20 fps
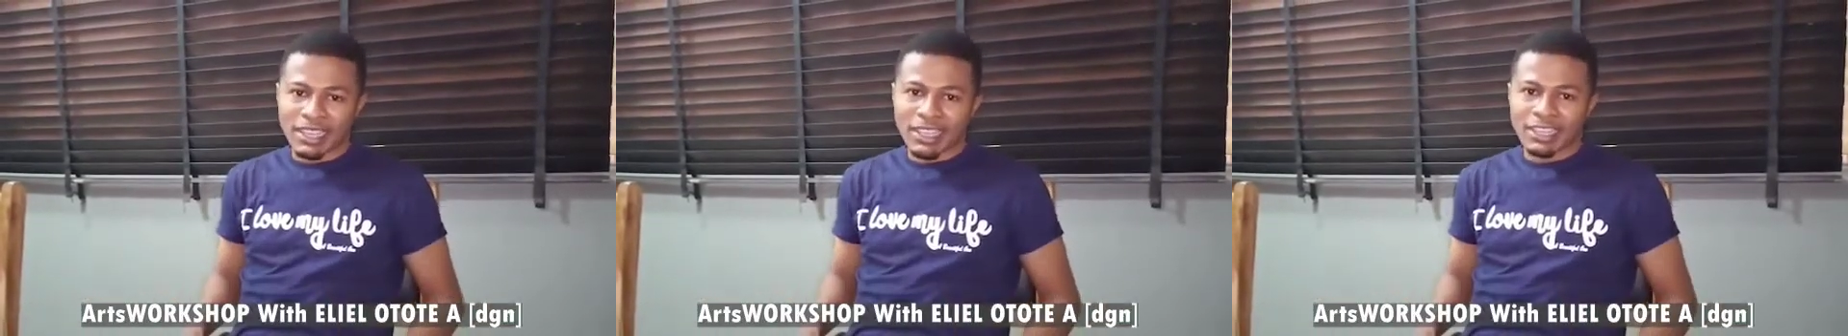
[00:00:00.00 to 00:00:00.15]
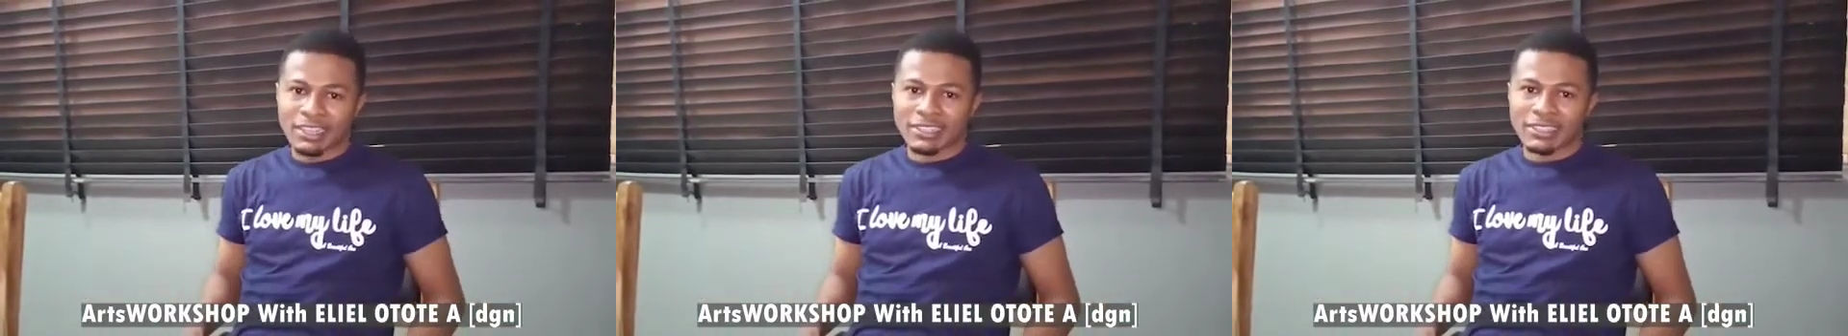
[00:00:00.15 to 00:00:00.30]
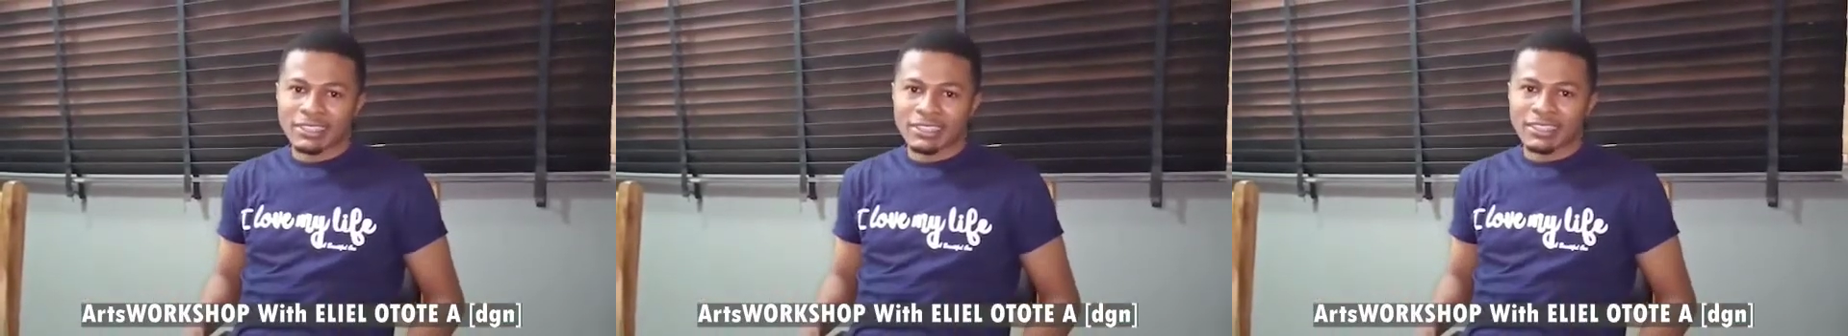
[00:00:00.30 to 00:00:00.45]

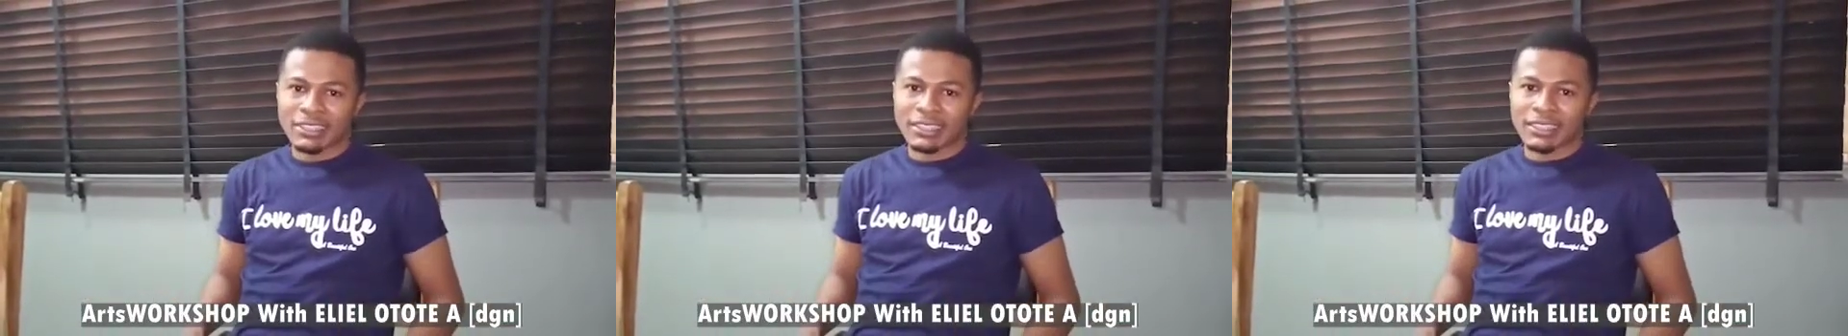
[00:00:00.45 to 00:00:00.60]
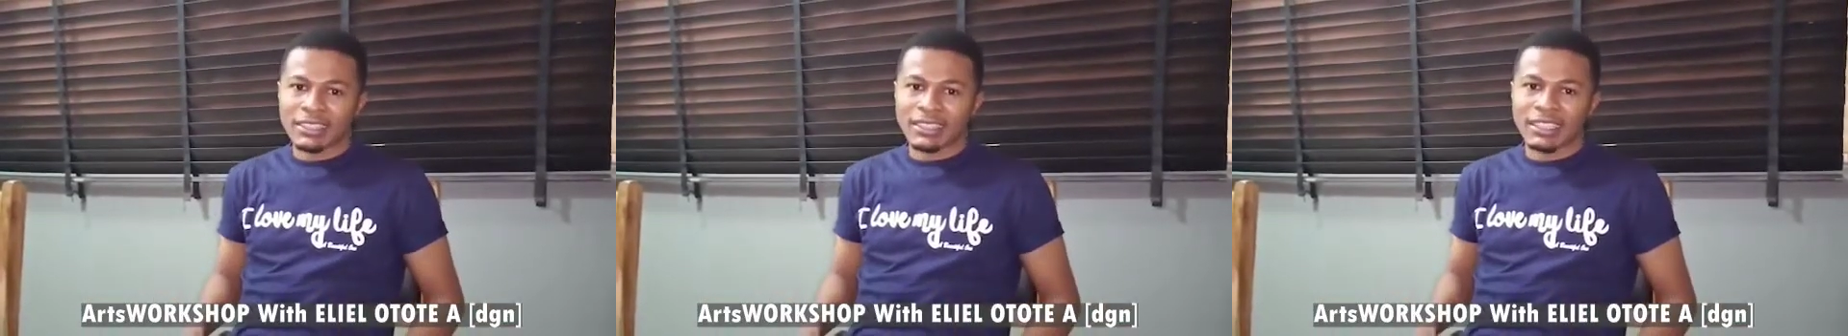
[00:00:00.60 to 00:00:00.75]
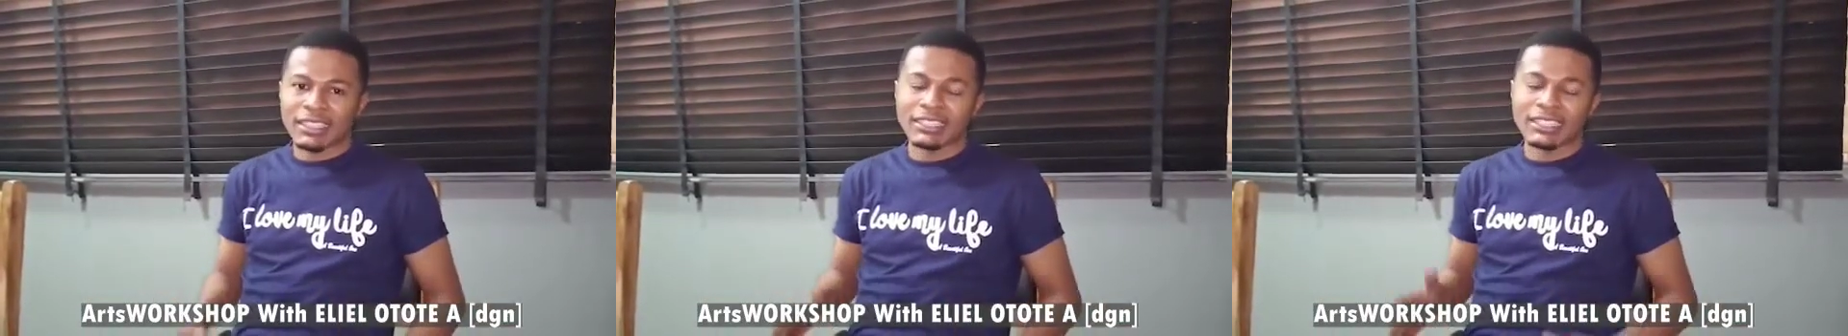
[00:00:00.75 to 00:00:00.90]
and
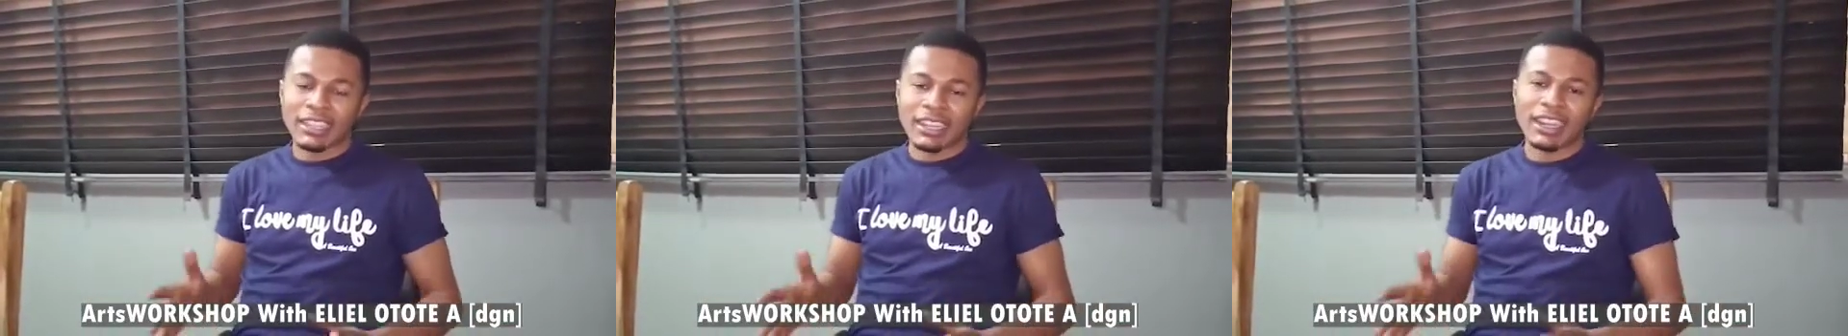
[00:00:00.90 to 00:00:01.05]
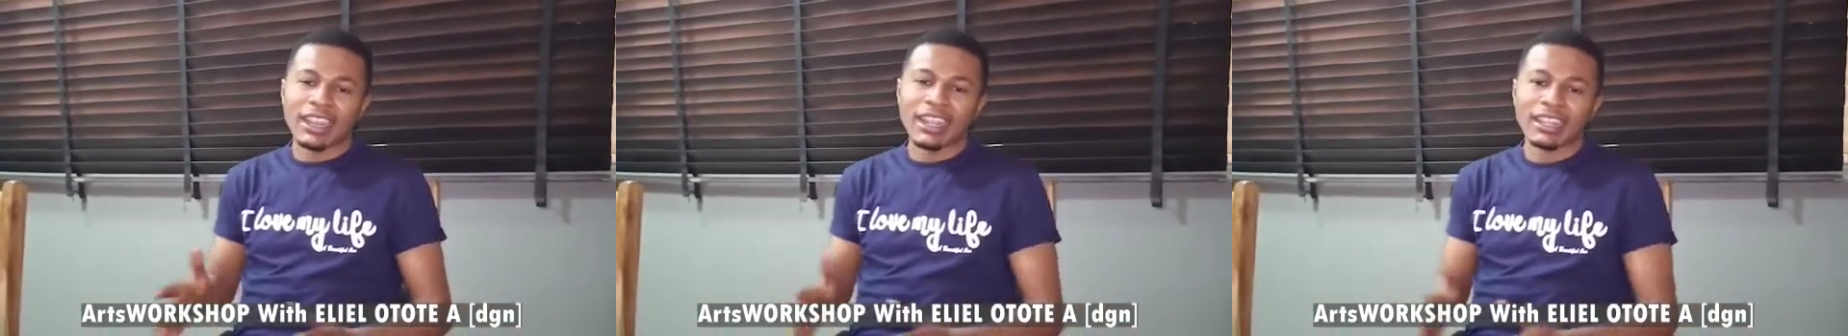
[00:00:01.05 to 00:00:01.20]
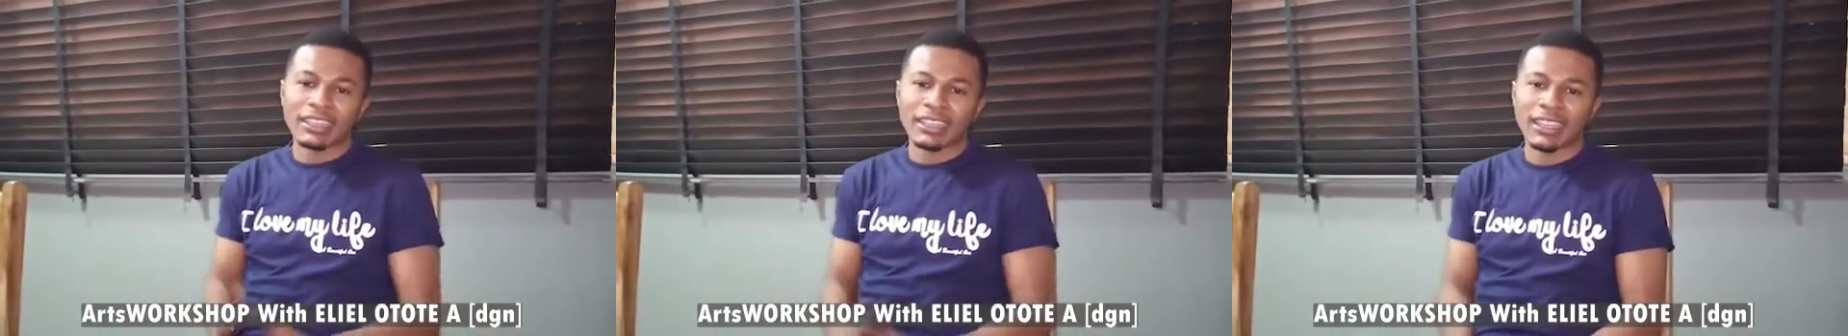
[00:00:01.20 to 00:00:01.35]
these
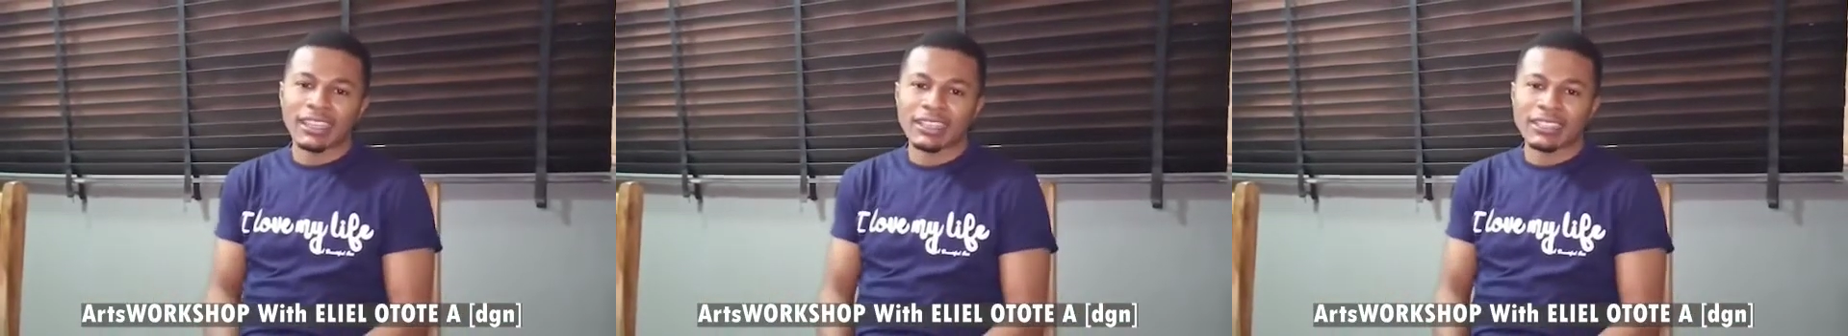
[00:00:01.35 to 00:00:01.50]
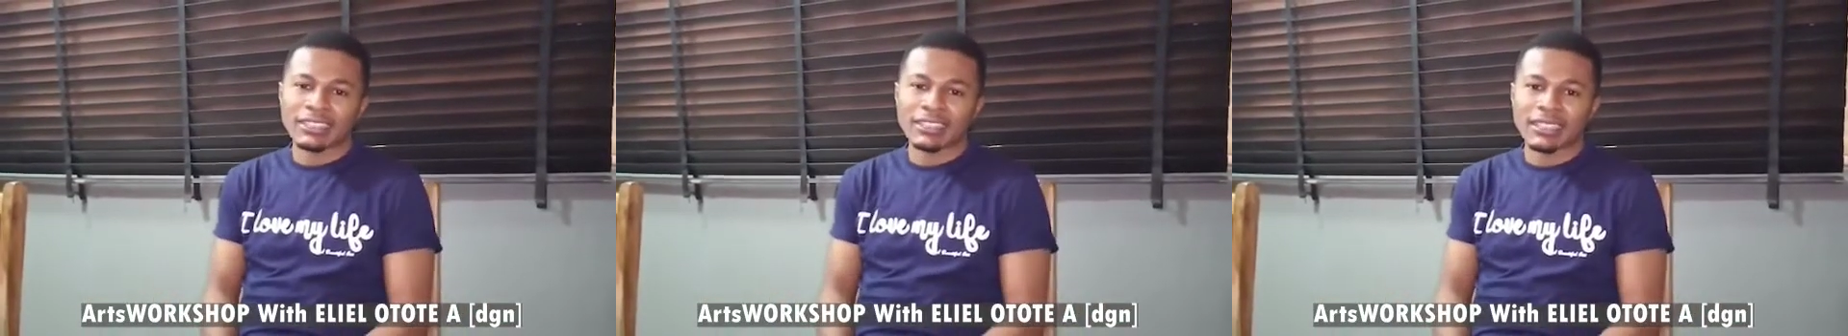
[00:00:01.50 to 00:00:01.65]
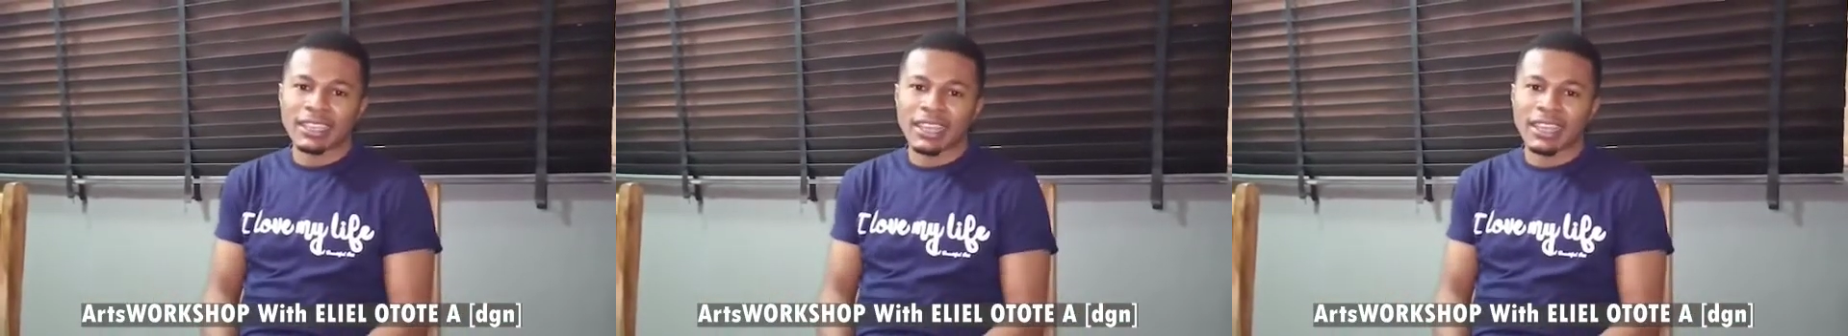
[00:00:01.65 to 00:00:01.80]

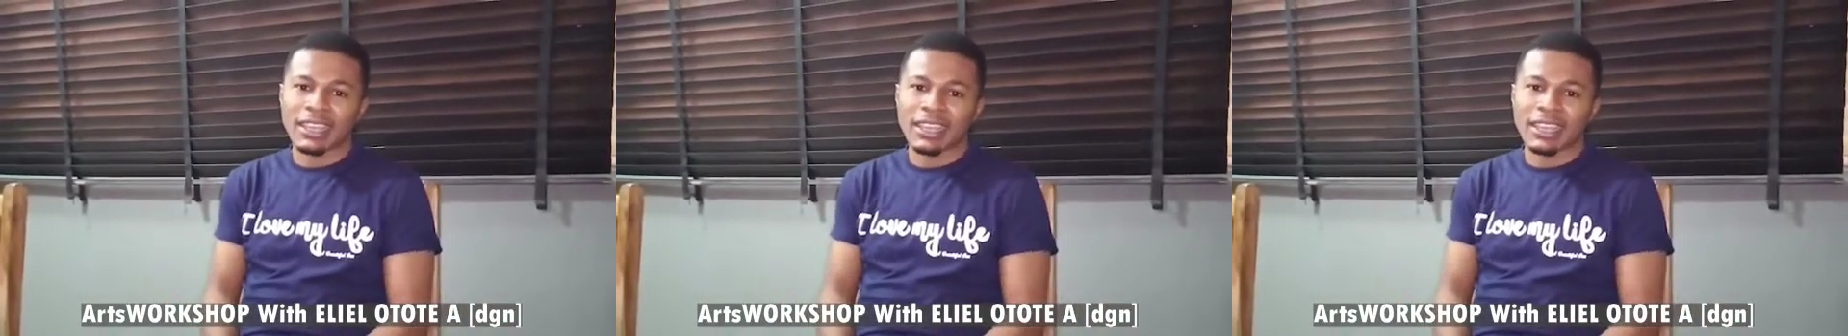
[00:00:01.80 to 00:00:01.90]
characters